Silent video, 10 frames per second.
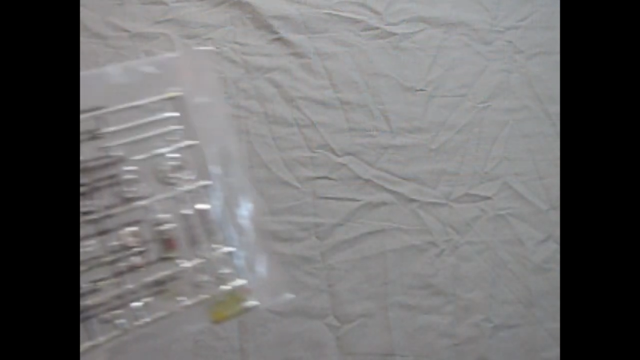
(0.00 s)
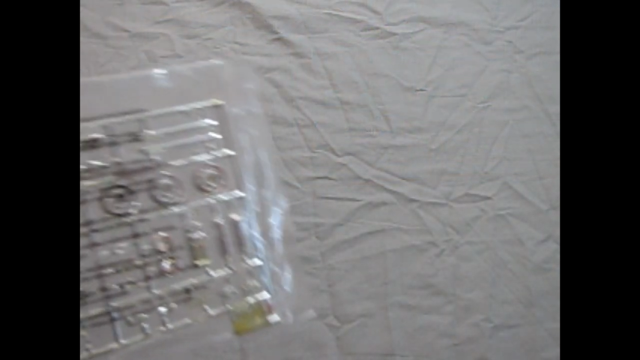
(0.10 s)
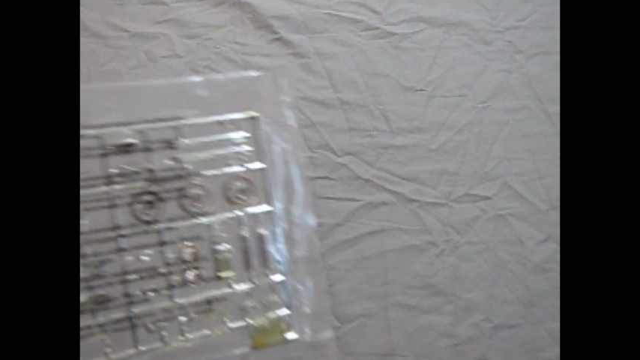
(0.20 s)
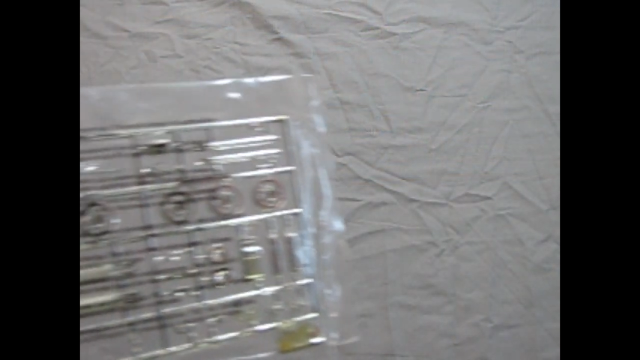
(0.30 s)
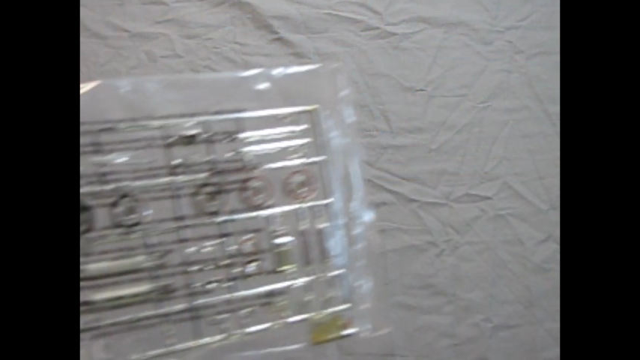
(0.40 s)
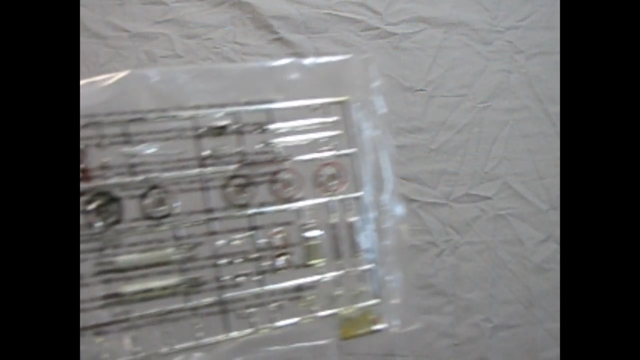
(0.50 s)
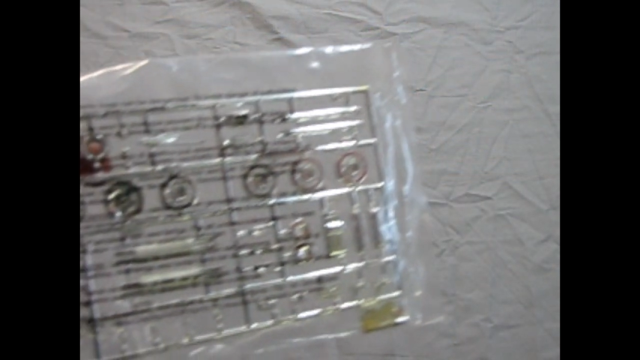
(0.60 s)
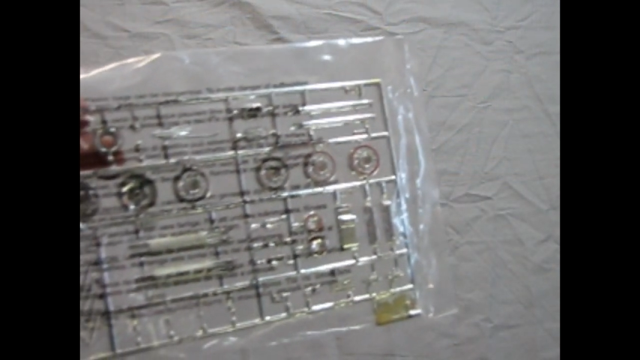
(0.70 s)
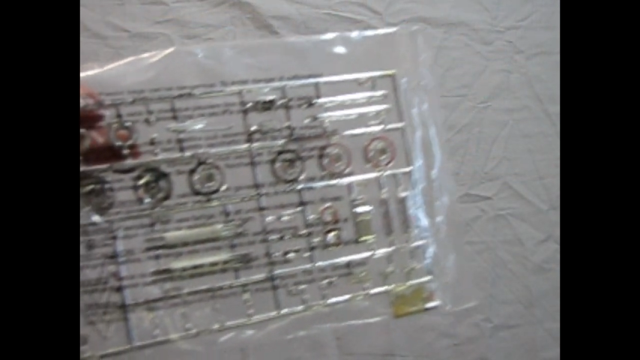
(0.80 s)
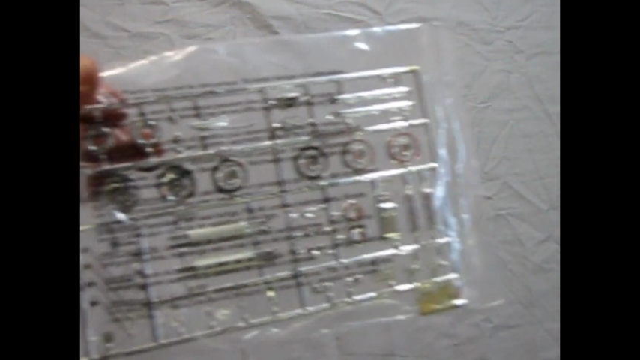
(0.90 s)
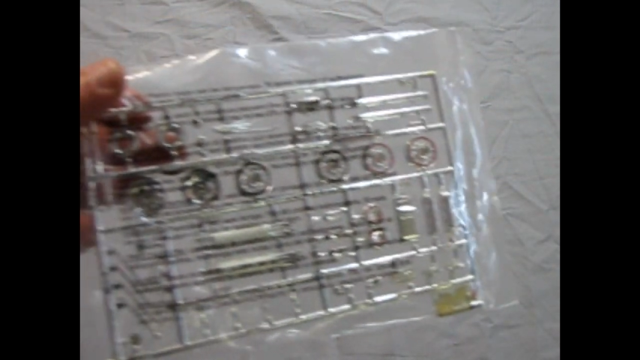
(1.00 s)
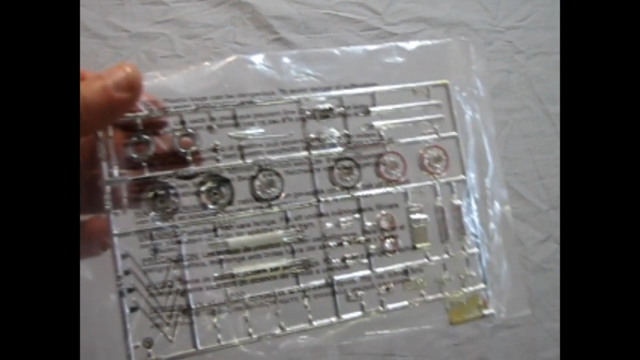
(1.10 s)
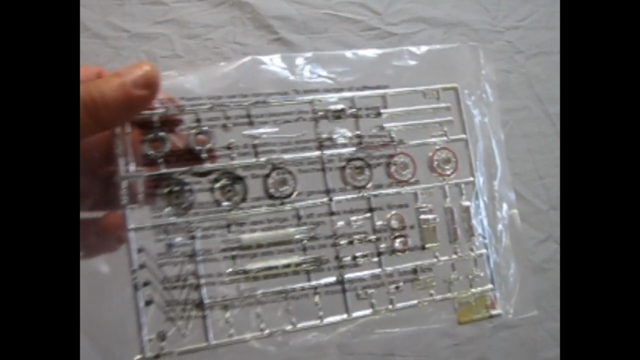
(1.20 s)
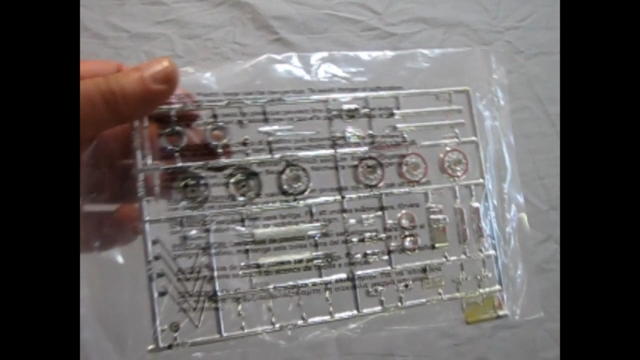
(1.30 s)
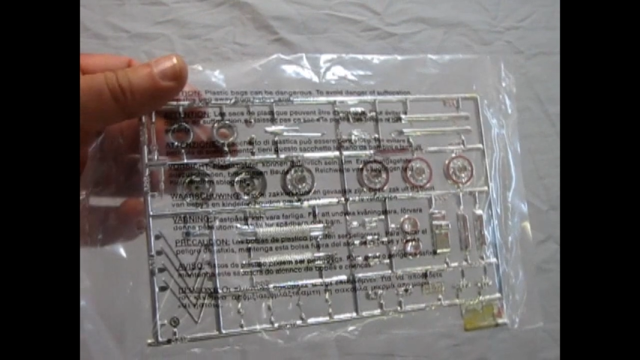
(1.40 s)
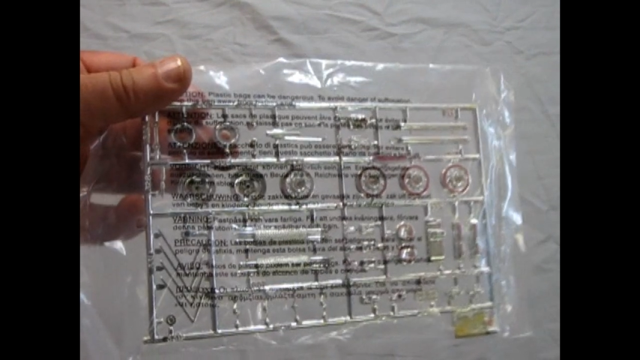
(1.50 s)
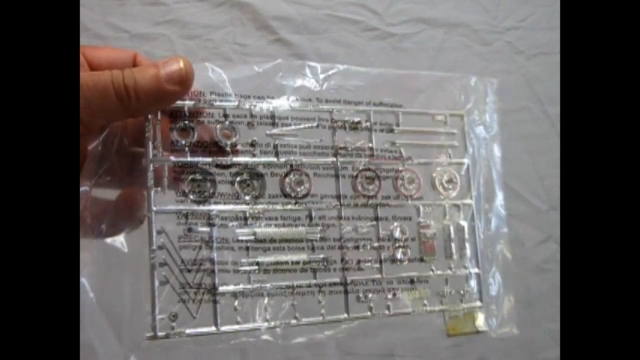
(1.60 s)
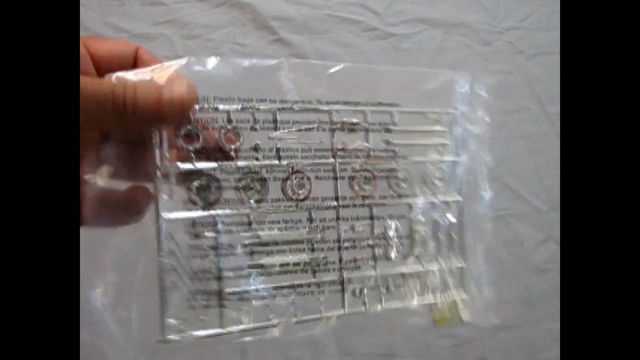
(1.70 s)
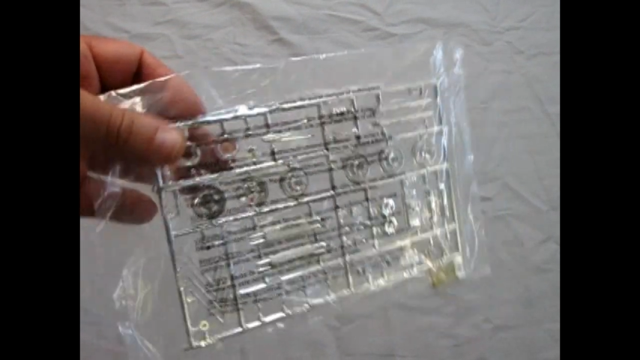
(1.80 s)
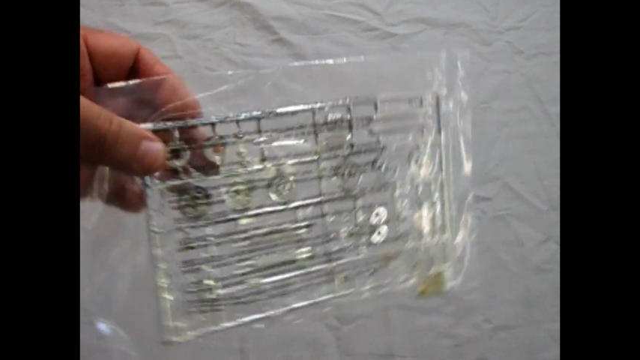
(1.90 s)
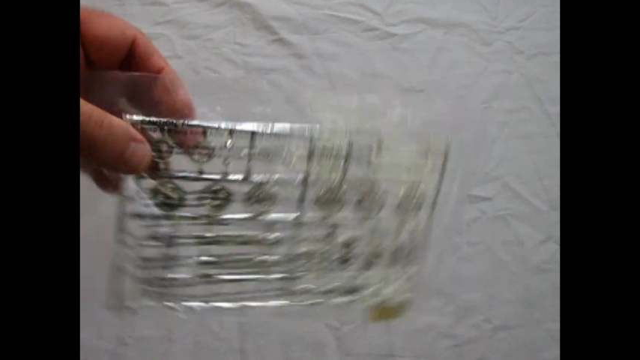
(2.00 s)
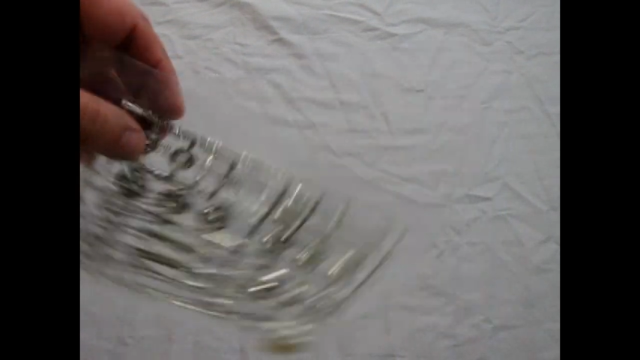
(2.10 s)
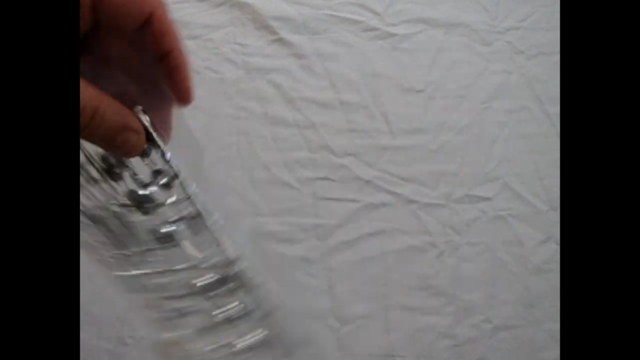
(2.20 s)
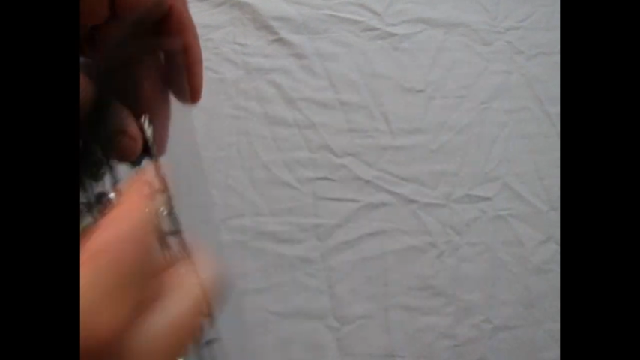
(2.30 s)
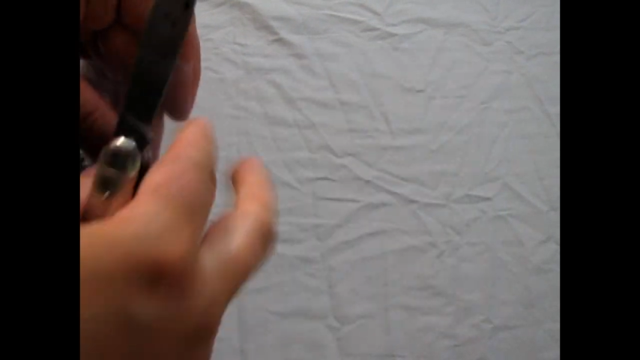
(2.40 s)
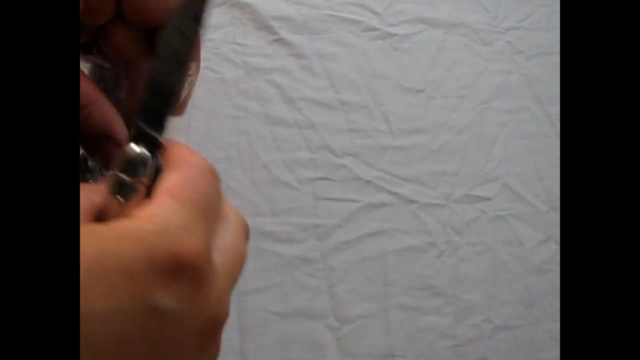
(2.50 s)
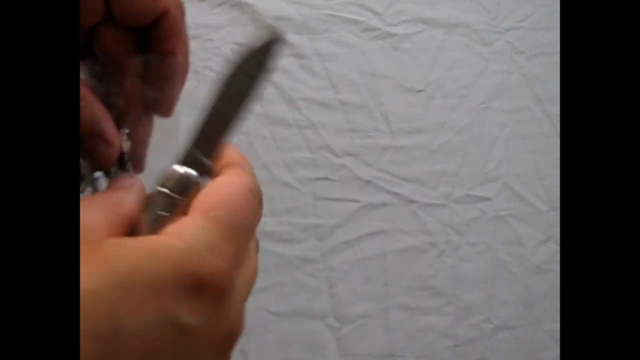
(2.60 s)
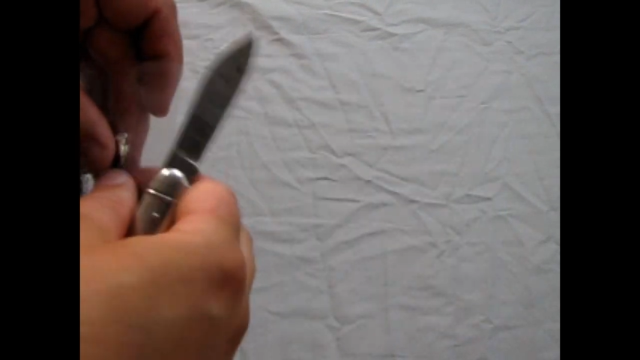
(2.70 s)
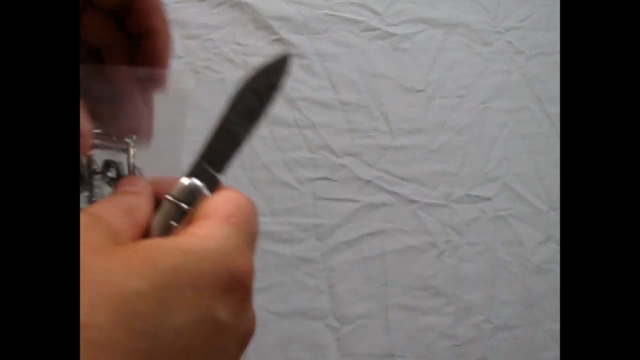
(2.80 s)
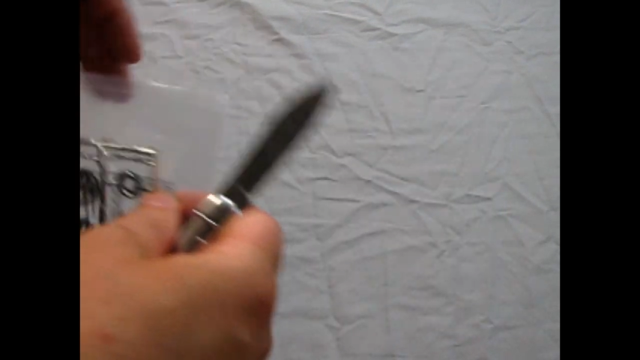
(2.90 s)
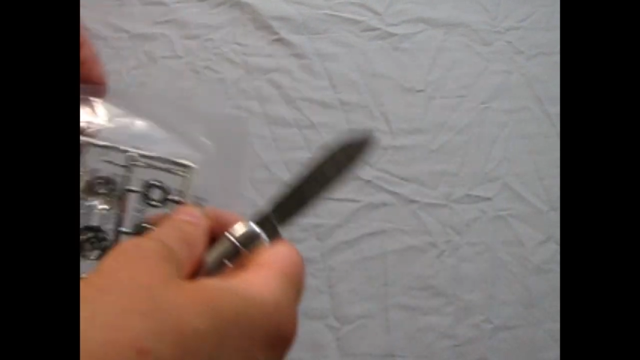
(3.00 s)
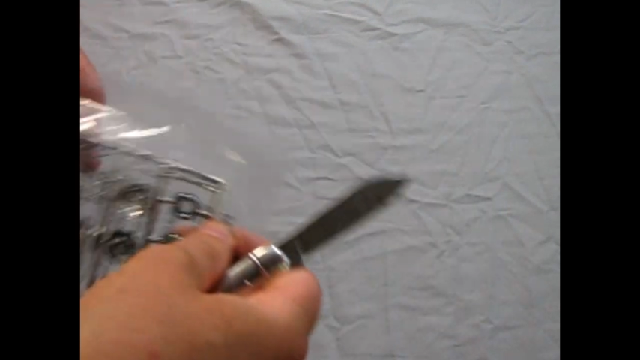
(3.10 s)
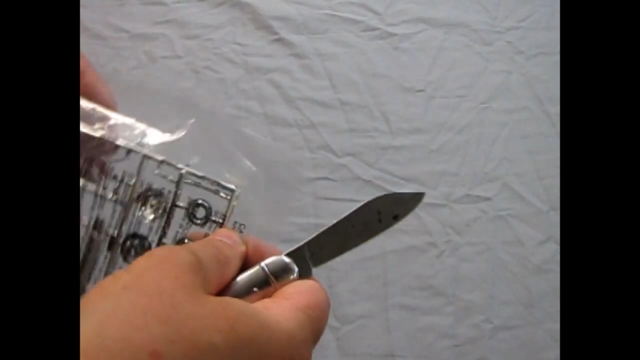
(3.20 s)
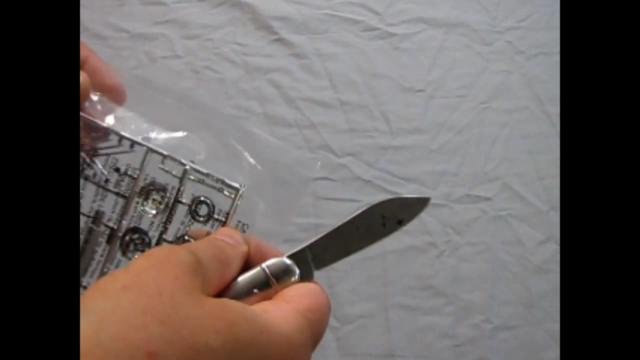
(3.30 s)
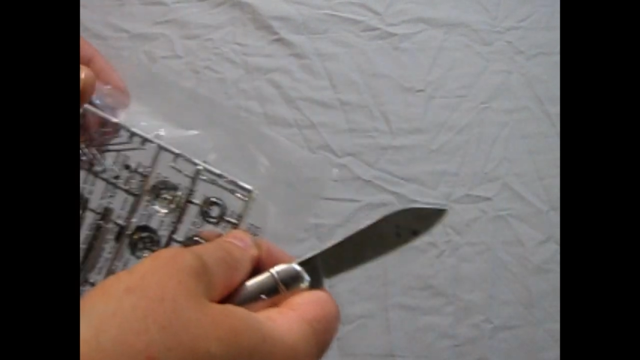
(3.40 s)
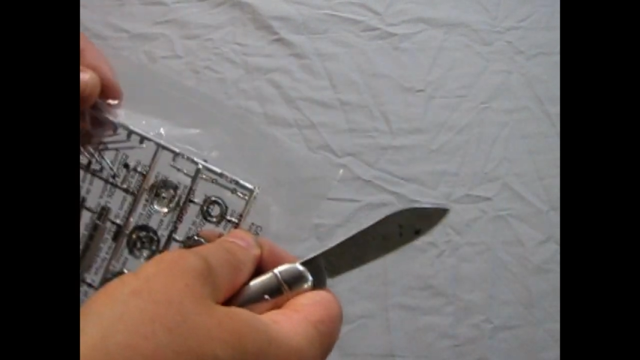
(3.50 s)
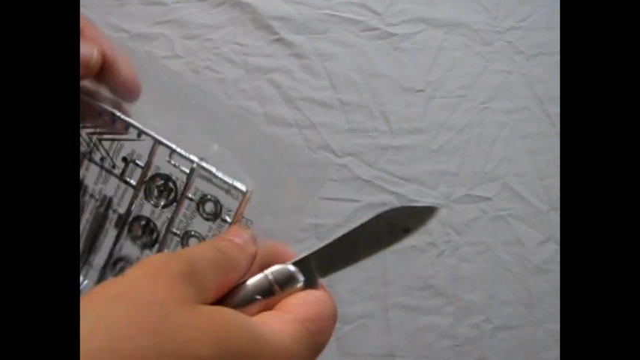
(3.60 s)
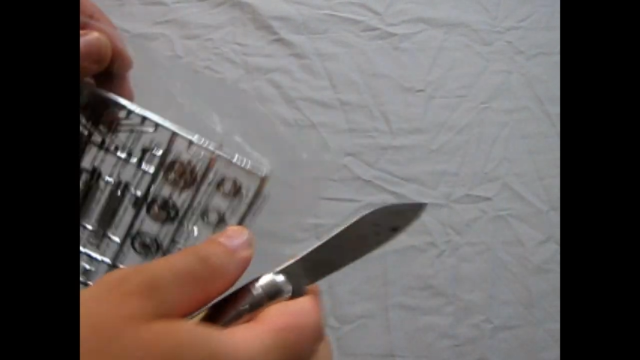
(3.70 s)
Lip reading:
(no speaker visible)